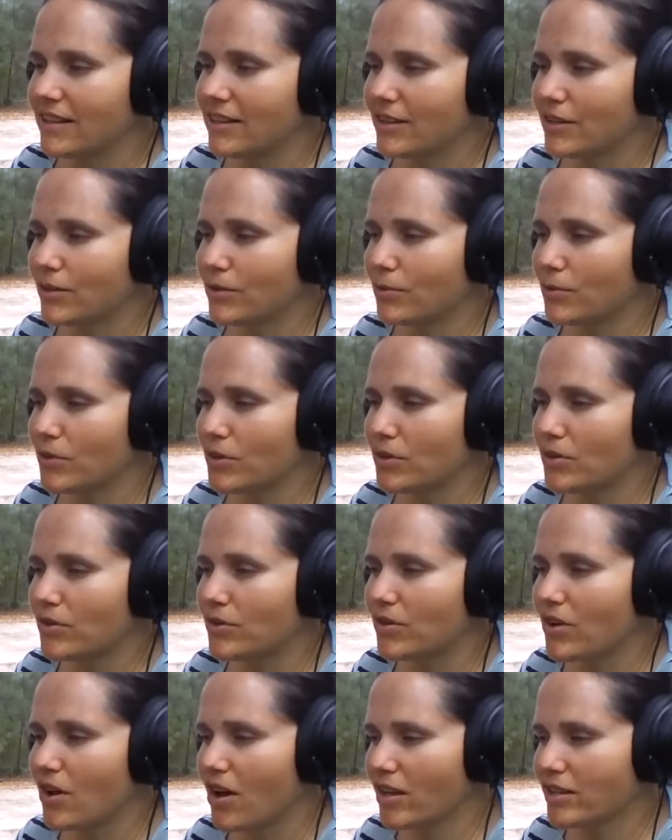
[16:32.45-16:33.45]

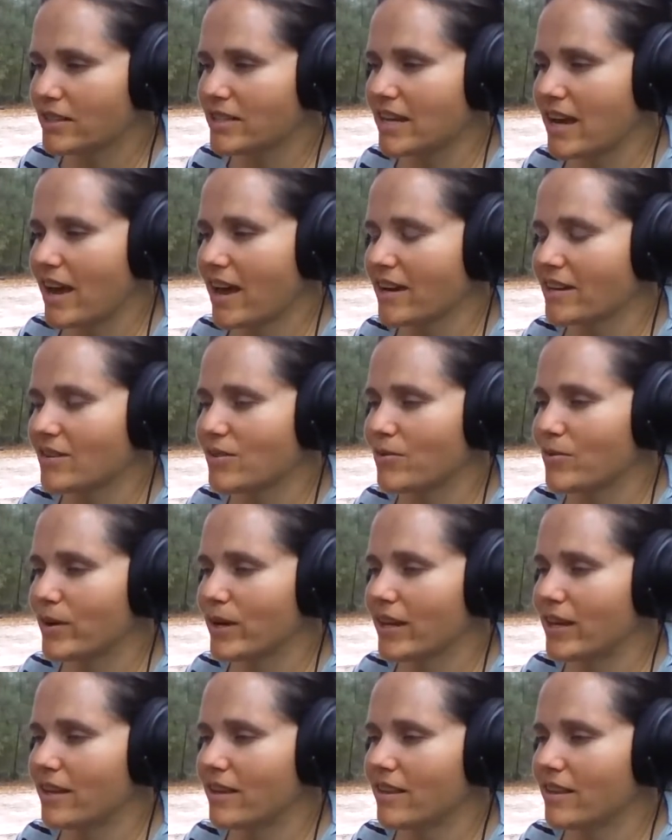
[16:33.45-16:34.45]
through contact
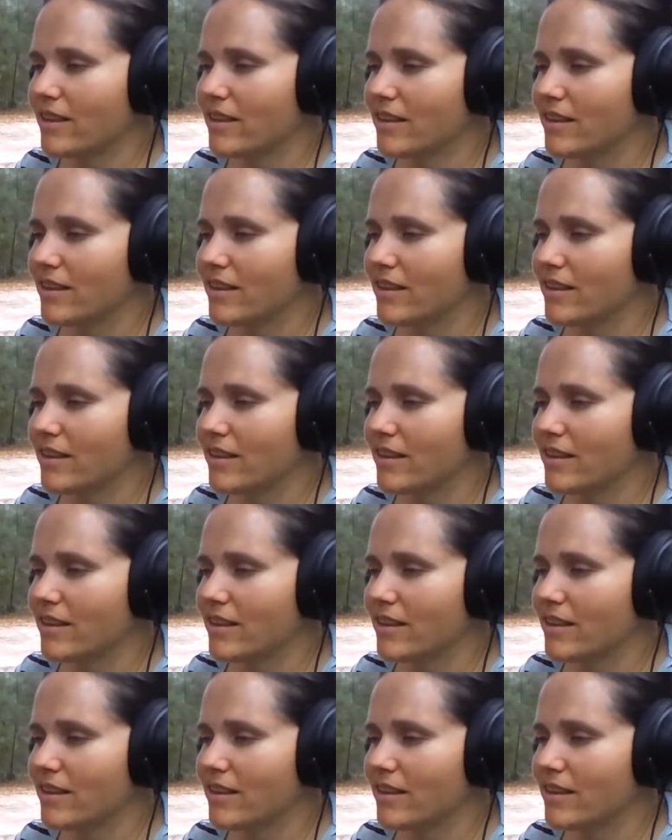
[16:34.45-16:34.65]
with